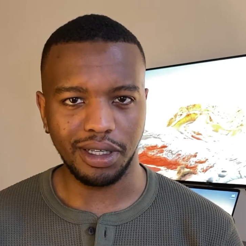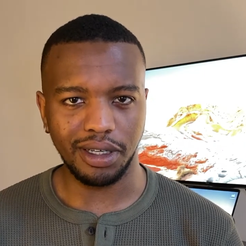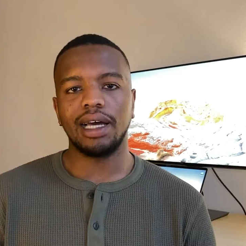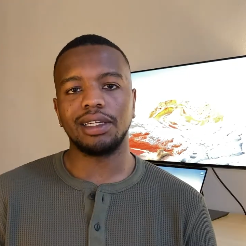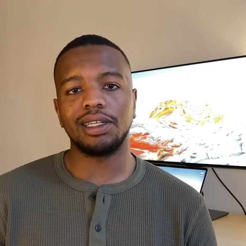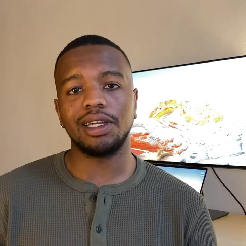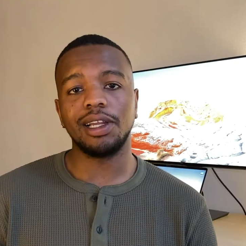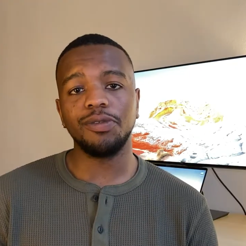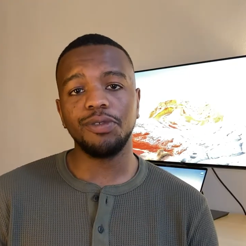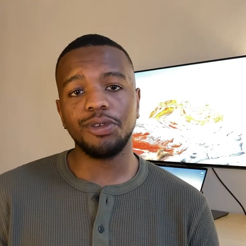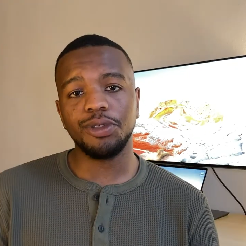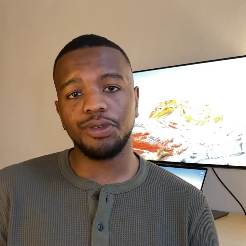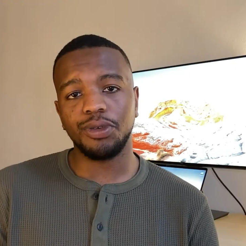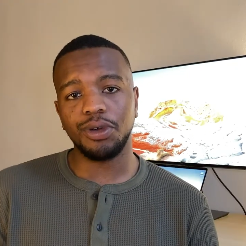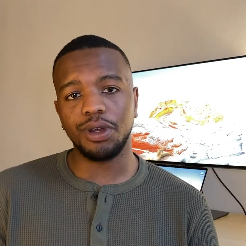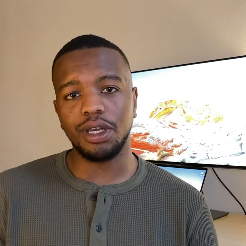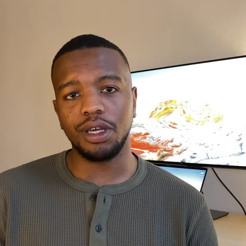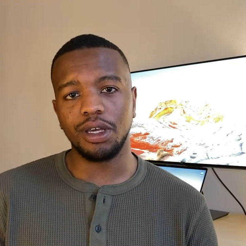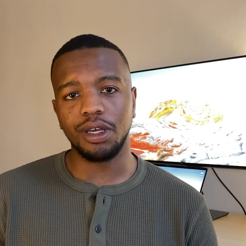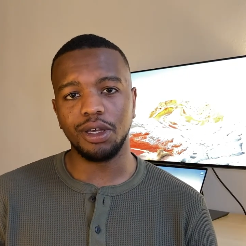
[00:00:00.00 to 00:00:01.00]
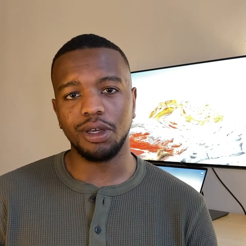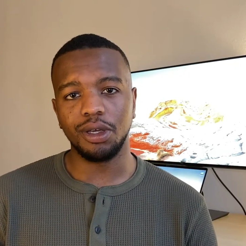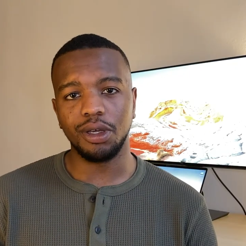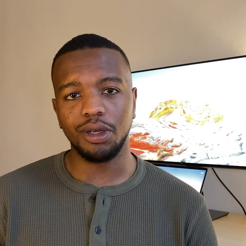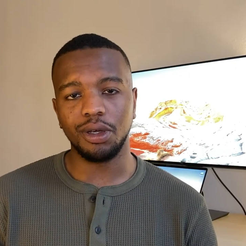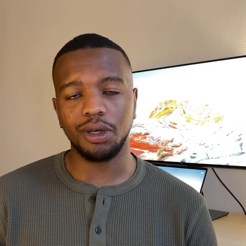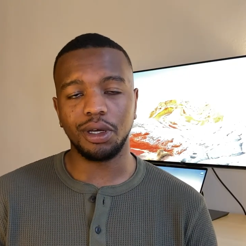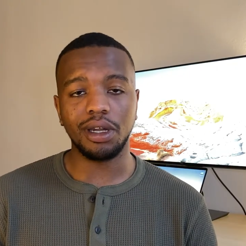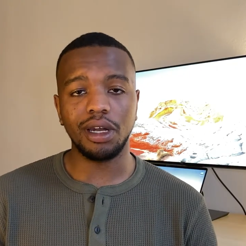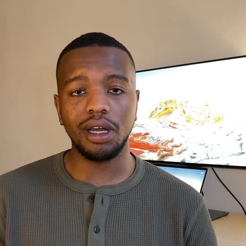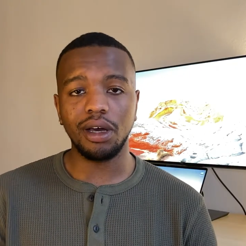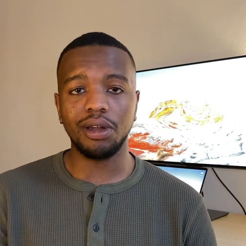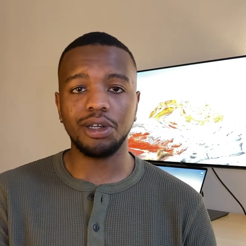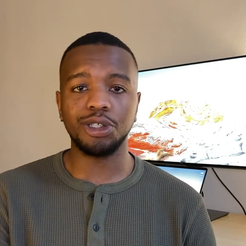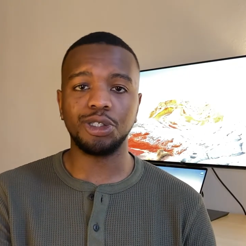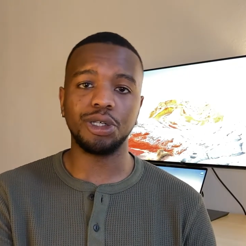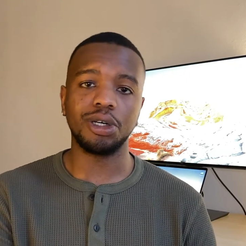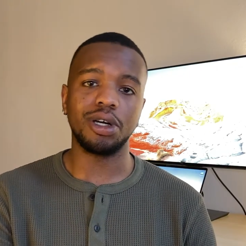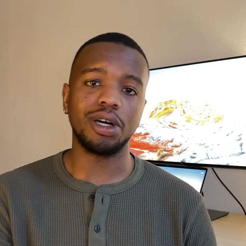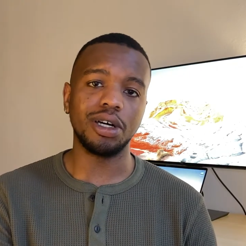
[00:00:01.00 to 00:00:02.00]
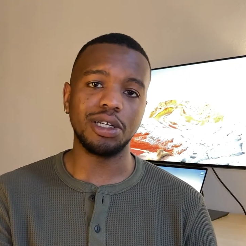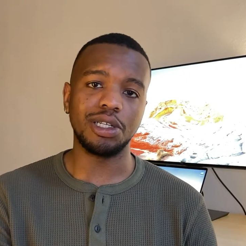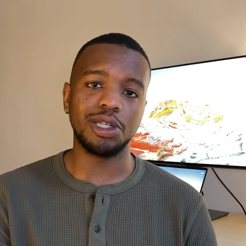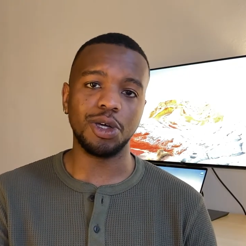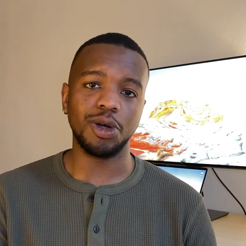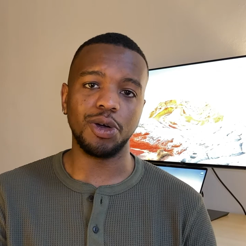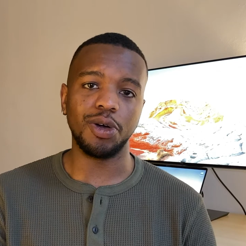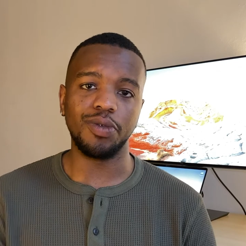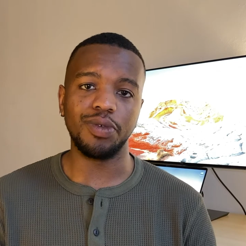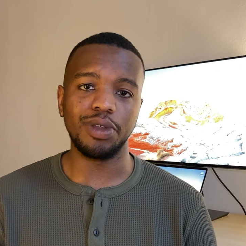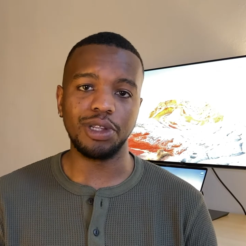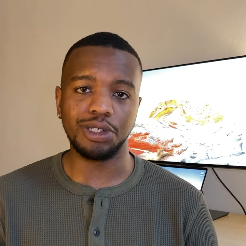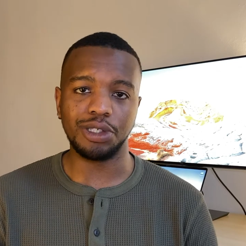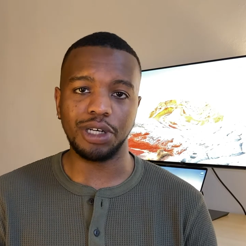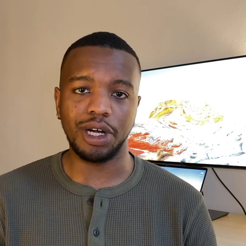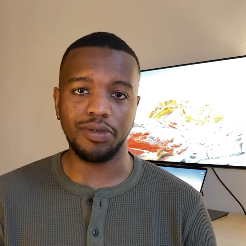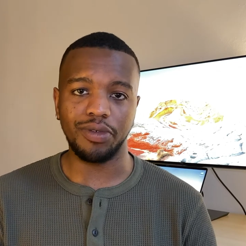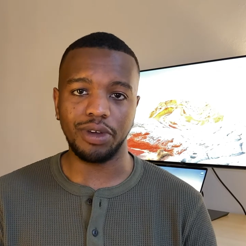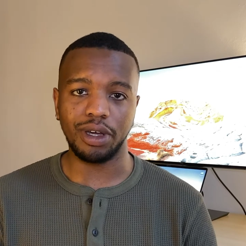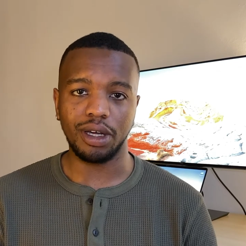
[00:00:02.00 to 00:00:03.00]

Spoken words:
At level three, you can now let your car take over the driving,